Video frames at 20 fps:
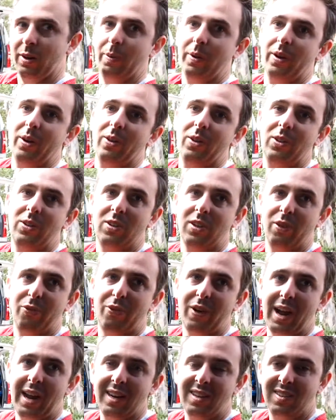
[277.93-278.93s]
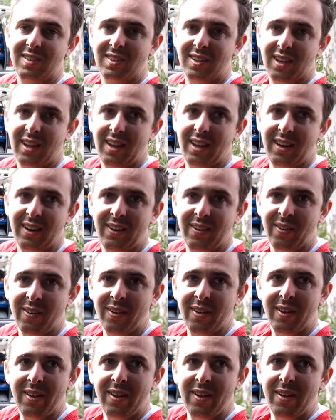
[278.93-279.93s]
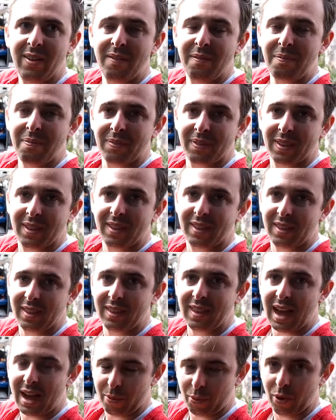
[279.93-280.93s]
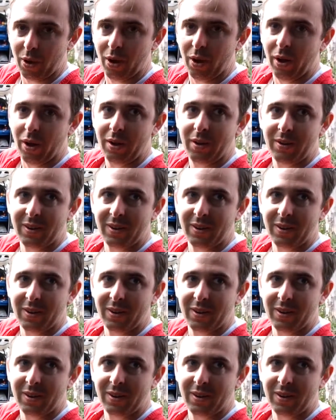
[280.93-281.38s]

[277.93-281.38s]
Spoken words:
wheel to the face and that will hurt.